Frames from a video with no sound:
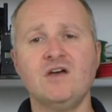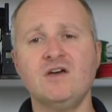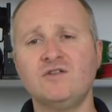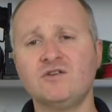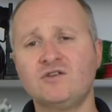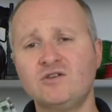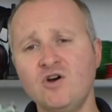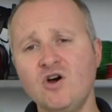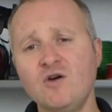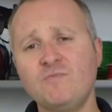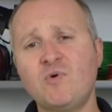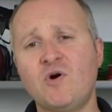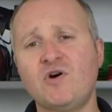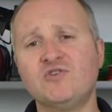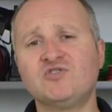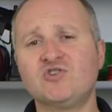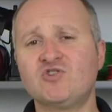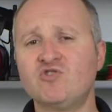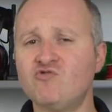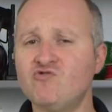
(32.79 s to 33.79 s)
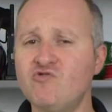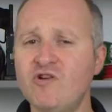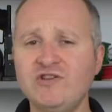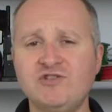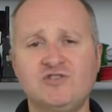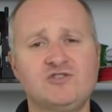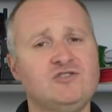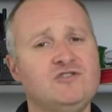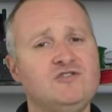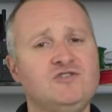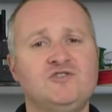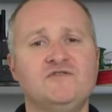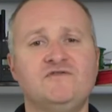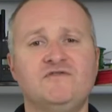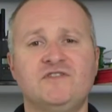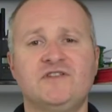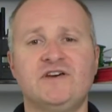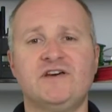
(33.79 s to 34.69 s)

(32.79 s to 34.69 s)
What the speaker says: The GertBot is a great solution for